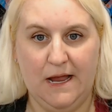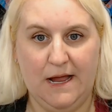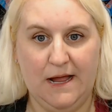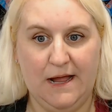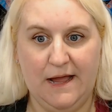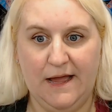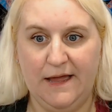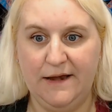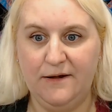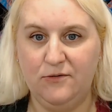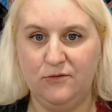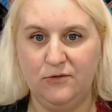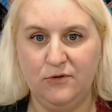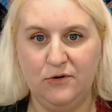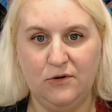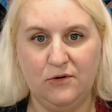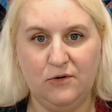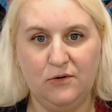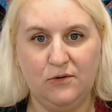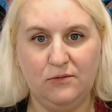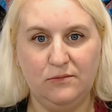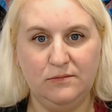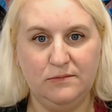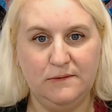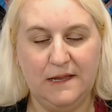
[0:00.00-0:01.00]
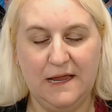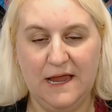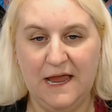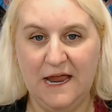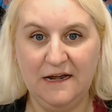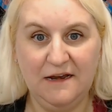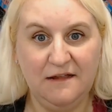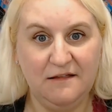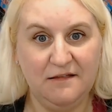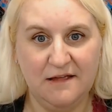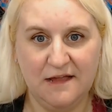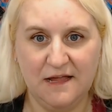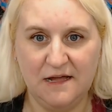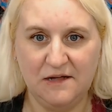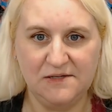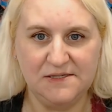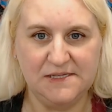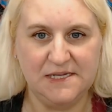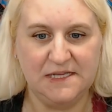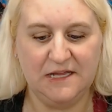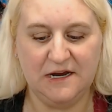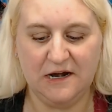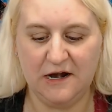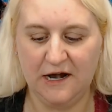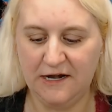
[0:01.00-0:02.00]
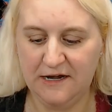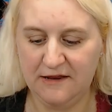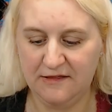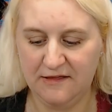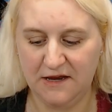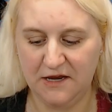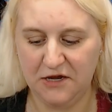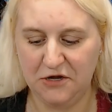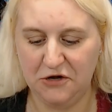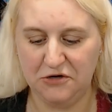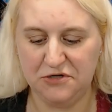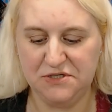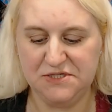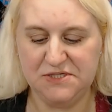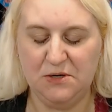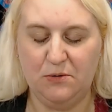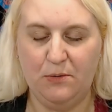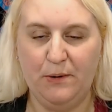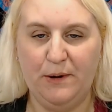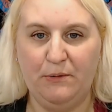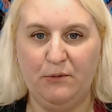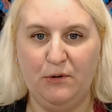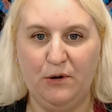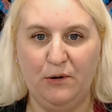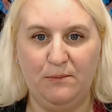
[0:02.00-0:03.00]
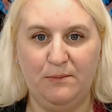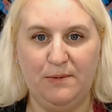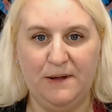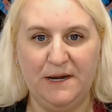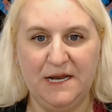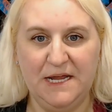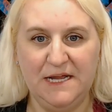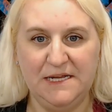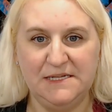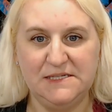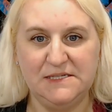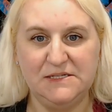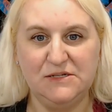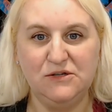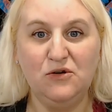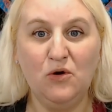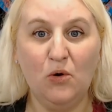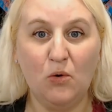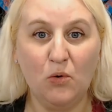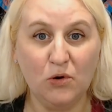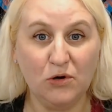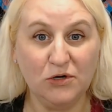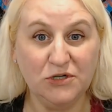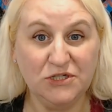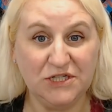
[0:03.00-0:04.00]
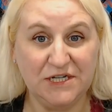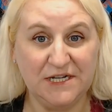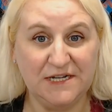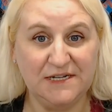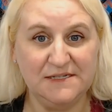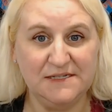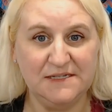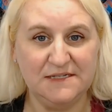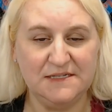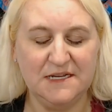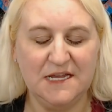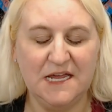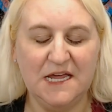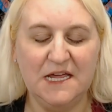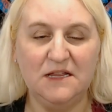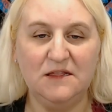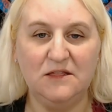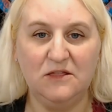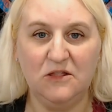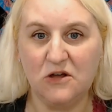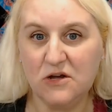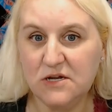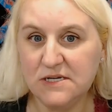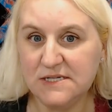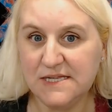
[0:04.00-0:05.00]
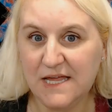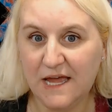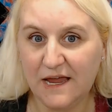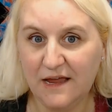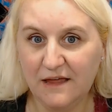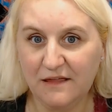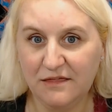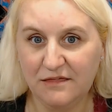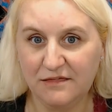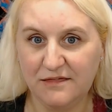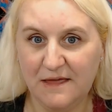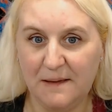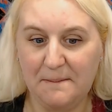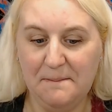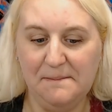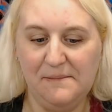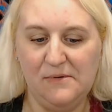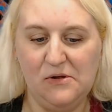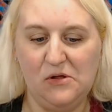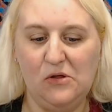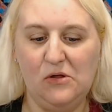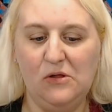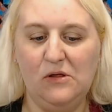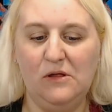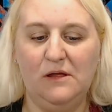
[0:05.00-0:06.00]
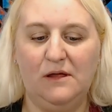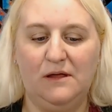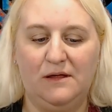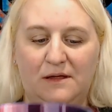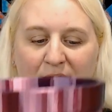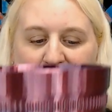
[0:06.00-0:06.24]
I don't know, anything else in there, anything in your sewing room, but it's gorgeous. It looks like a thimble,